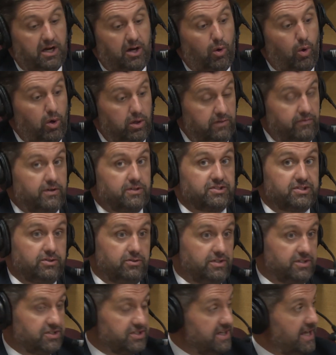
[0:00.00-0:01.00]
All of our
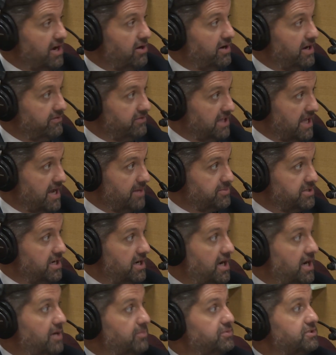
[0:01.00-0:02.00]
students now have
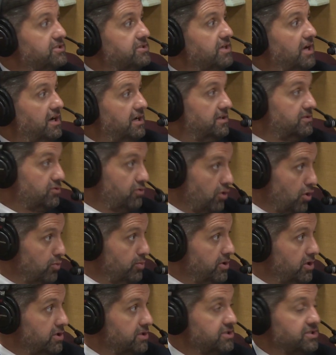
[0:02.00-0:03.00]
laptops,
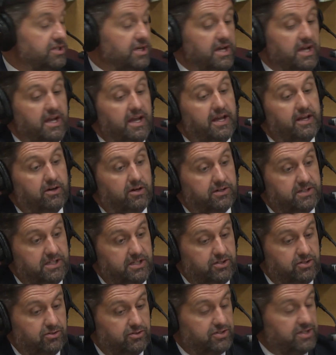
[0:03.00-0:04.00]
Chromebooks, and our
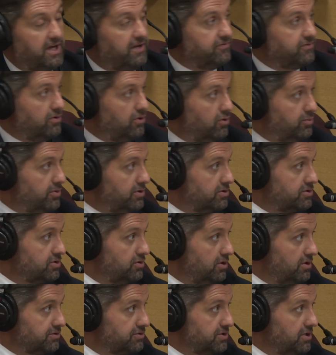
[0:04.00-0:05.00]
teachers have Chromebooks
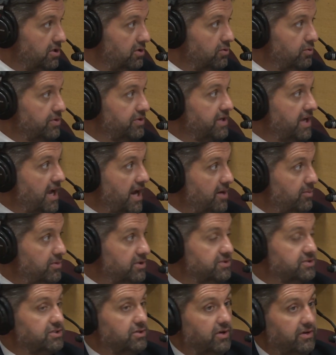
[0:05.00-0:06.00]
also with
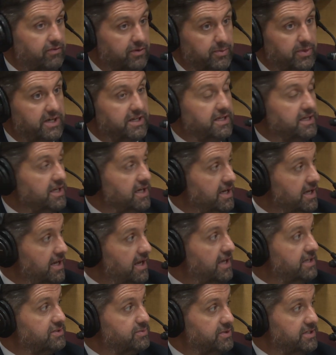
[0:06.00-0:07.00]
cameras. So everybody
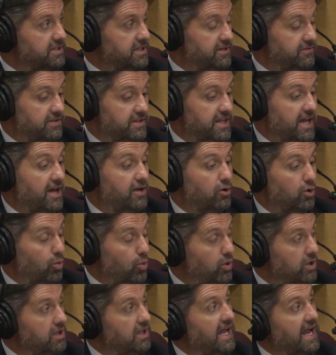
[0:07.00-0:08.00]
has been given that or
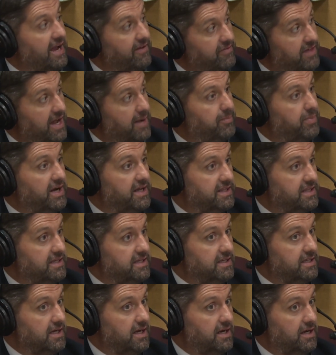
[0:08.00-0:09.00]
will have that by
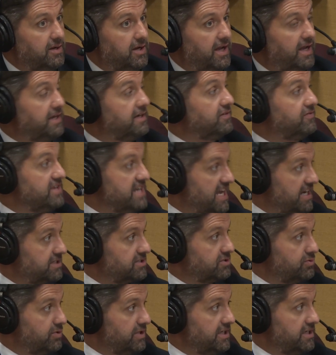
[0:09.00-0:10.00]
the end of
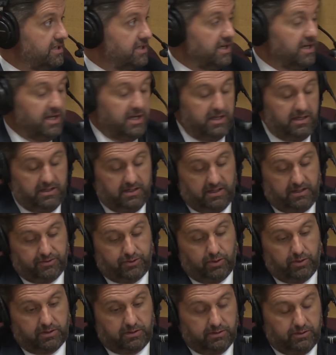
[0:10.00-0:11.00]
next week. And I'll
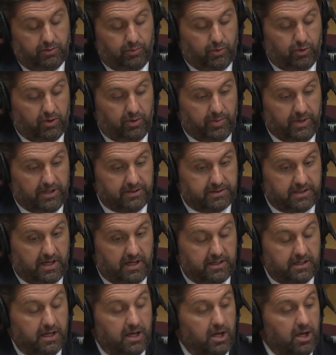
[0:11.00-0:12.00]
talk a little more about
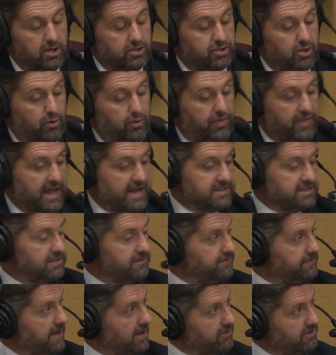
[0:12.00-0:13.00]
that. So that's
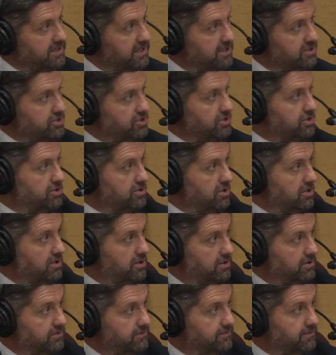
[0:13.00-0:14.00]
the foundation
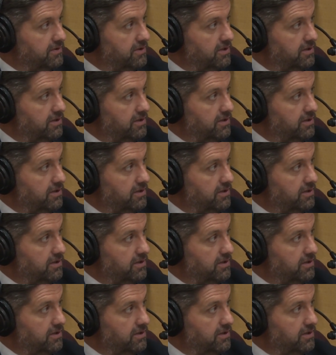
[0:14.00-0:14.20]
of